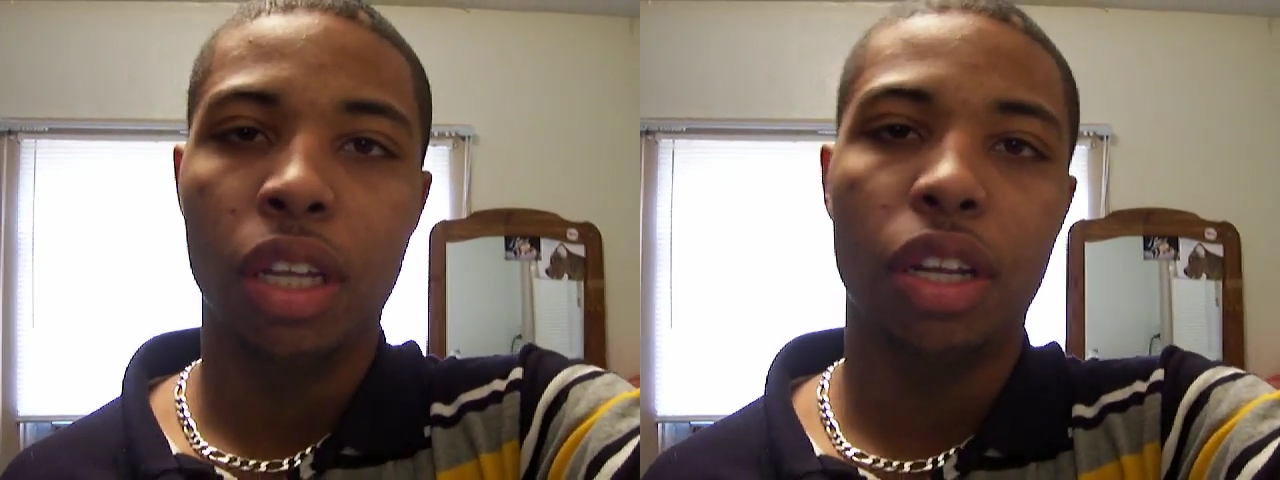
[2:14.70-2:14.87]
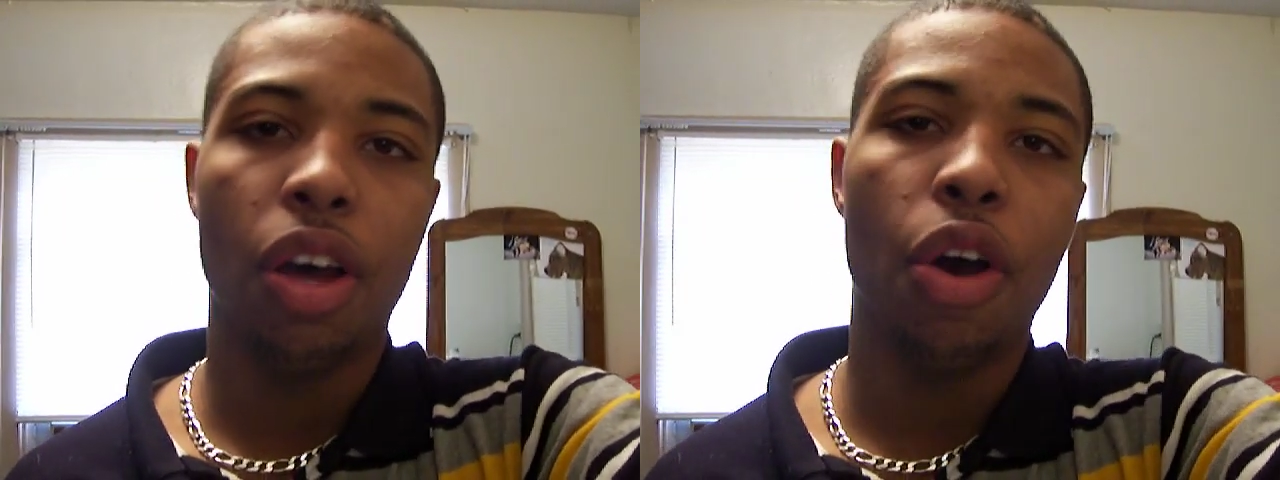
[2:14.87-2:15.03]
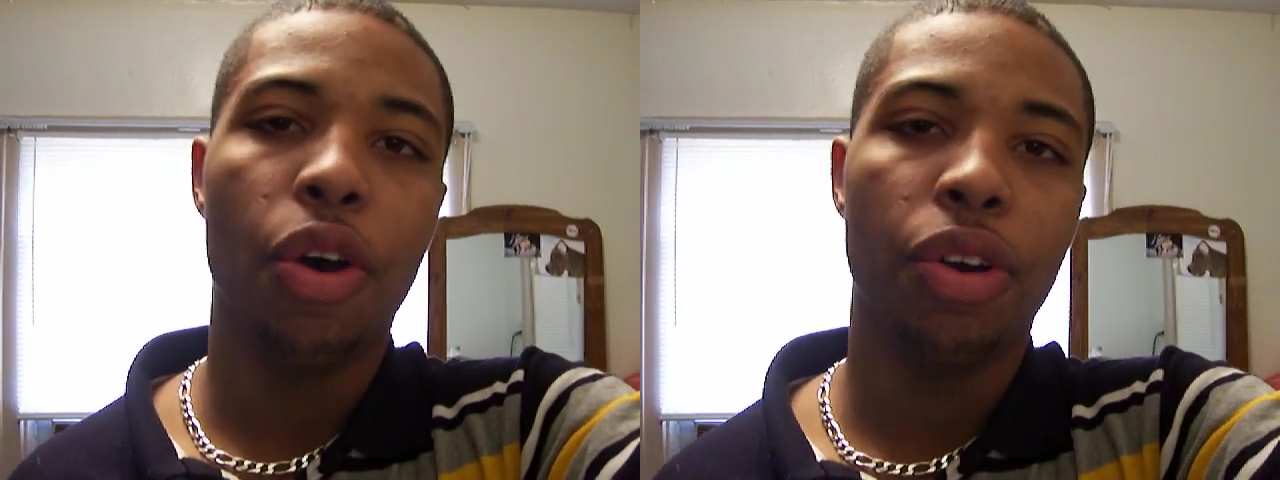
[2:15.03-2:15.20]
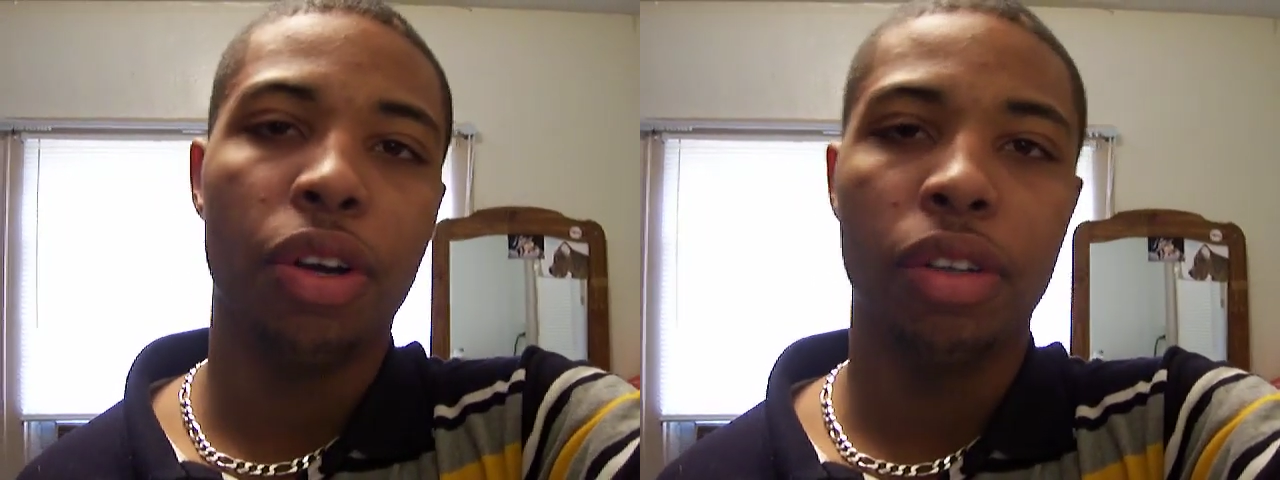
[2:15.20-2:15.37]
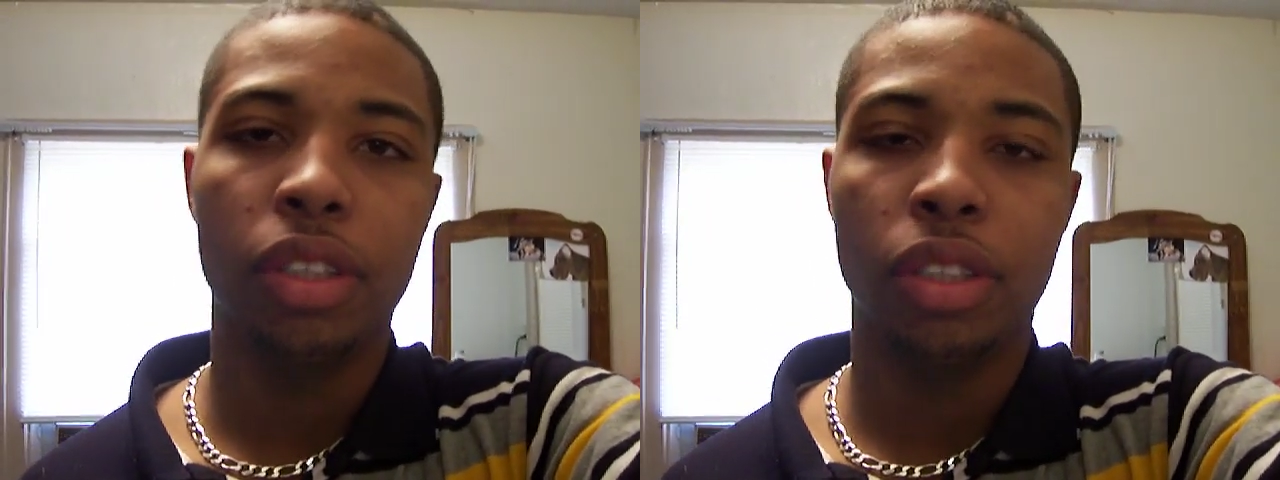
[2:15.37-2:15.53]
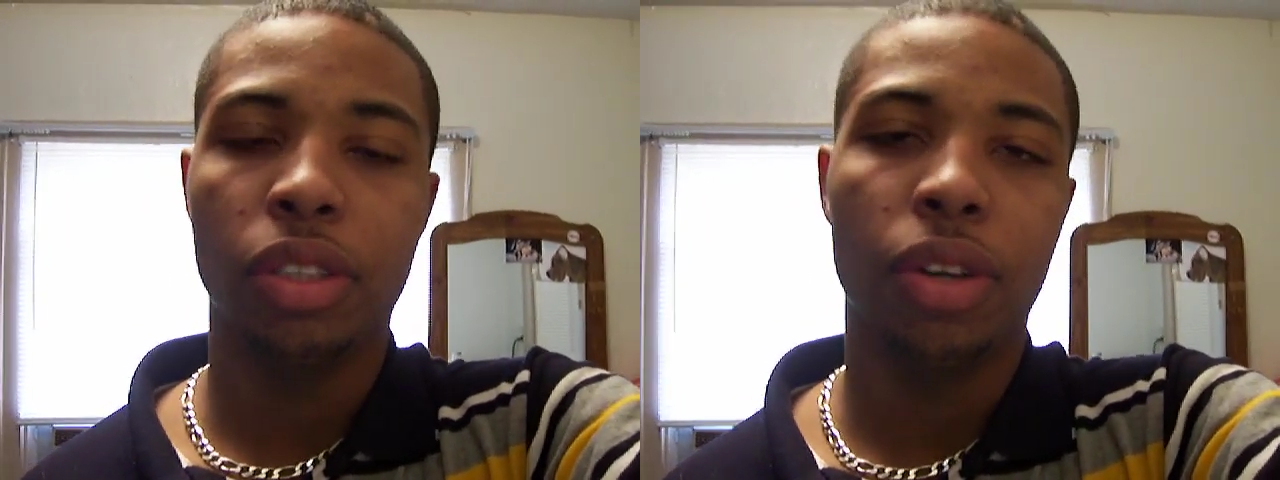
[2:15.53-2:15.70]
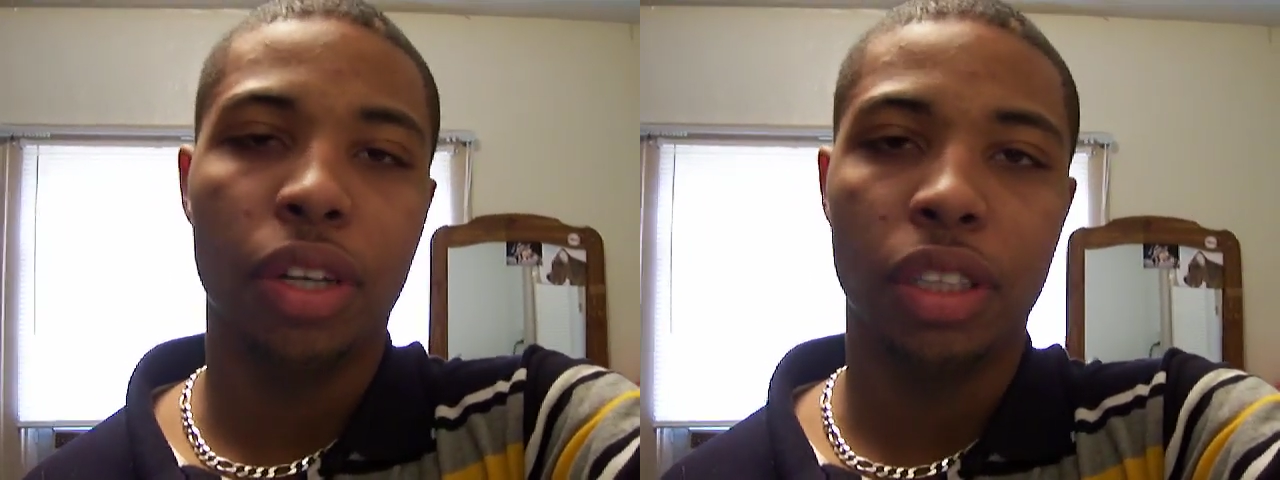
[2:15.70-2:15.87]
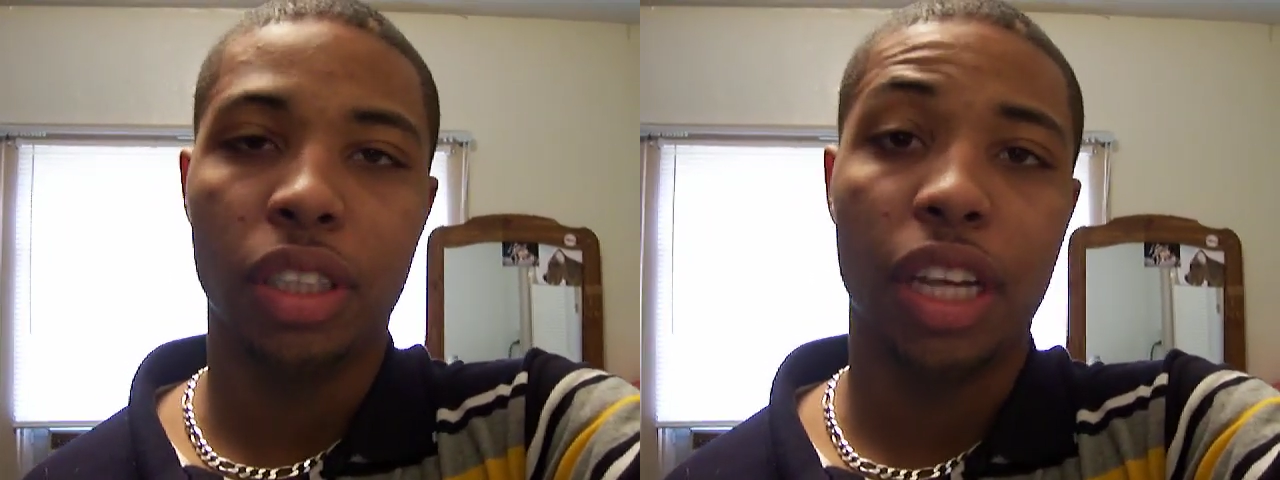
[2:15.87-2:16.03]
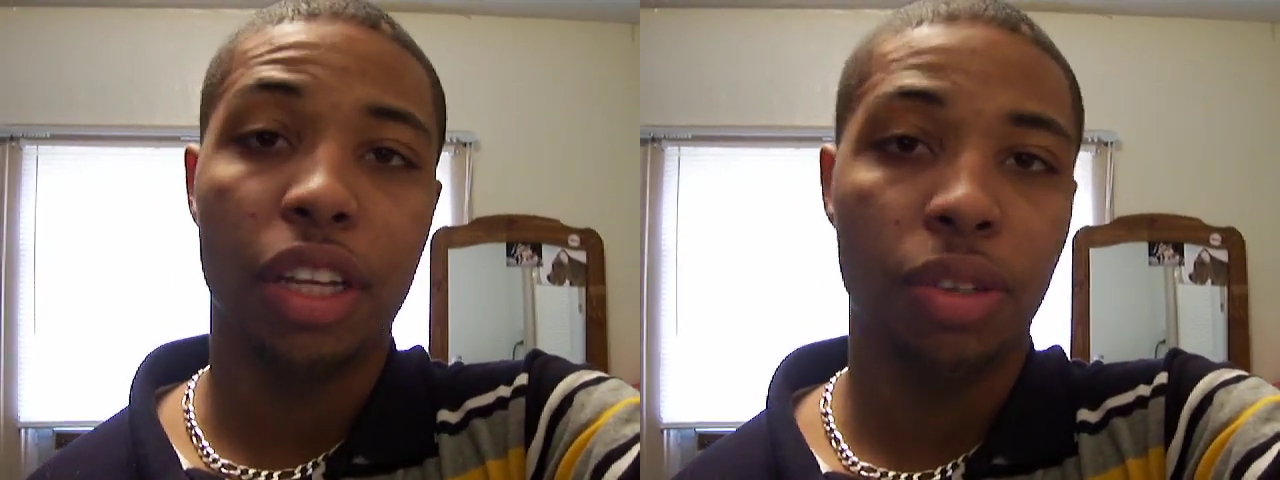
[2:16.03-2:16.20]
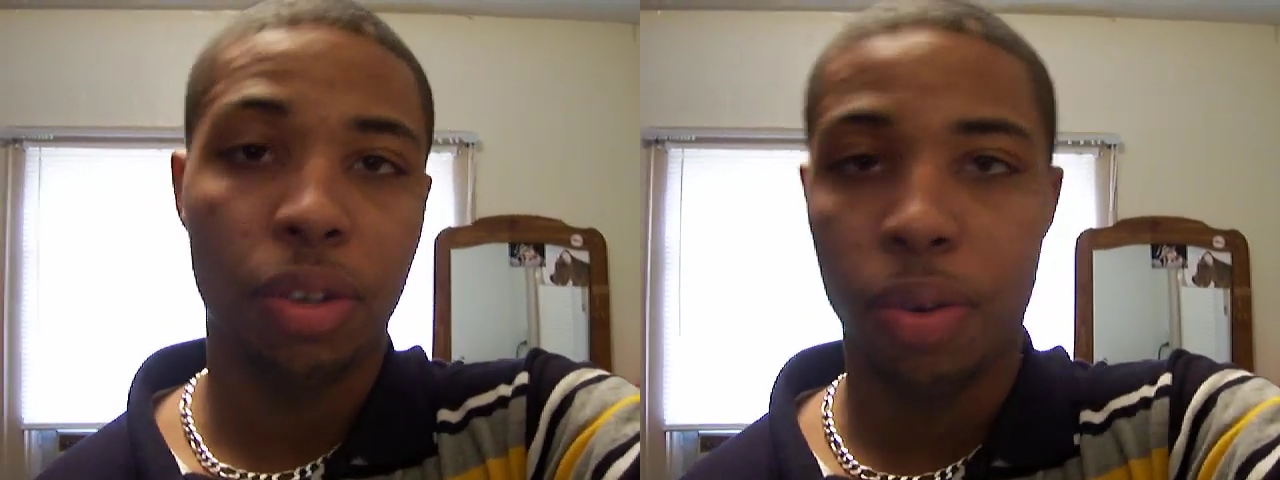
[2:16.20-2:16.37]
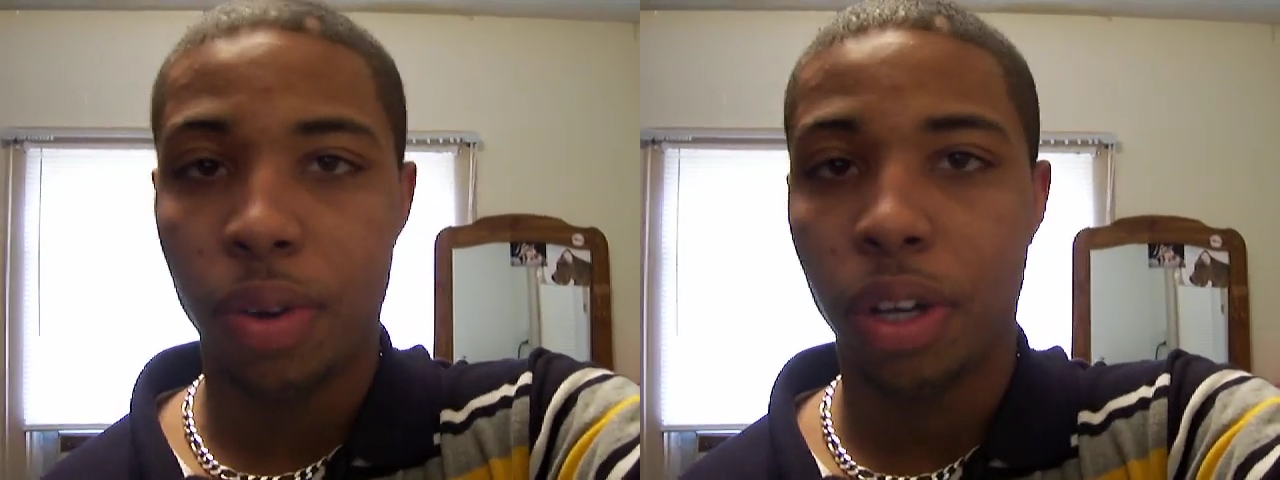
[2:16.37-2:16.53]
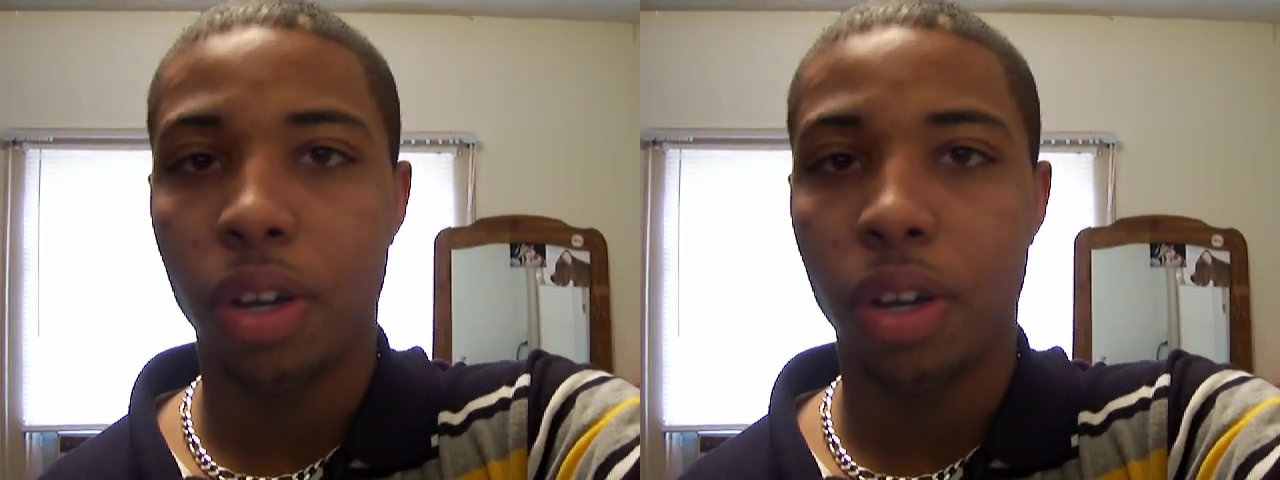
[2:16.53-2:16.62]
the owner of the store is like, you know what?